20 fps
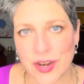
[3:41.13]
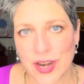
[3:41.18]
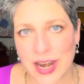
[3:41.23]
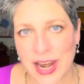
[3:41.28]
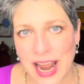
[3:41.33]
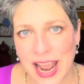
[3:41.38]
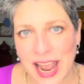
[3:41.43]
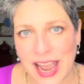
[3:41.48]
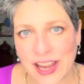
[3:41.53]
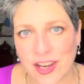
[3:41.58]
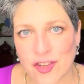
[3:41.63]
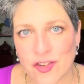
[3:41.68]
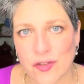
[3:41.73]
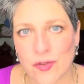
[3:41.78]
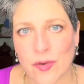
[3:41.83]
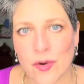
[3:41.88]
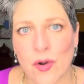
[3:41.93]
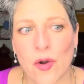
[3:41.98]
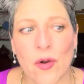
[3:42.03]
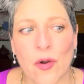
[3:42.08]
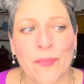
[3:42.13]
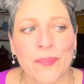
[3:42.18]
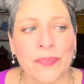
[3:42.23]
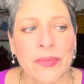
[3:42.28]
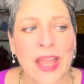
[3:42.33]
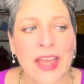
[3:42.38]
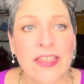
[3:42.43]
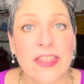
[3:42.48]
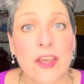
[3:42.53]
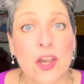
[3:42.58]
natural,
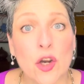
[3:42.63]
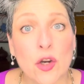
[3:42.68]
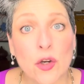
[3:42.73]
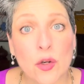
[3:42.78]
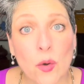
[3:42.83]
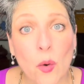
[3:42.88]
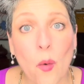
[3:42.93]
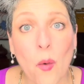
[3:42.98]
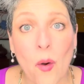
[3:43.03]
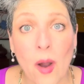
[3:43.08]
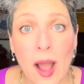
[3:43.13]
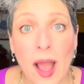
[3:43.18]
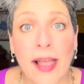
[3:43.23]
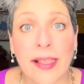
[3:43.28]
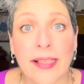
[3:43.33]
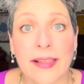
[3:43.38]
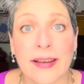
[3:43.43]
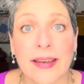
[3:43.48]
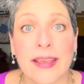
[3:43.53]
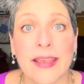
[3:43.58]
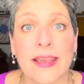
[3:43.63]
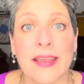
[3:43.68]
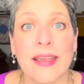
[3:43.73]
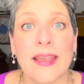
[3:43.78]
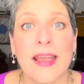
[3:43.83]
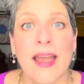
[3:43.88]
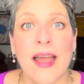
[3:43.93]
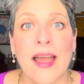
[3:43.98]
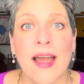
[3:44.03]
the good quality,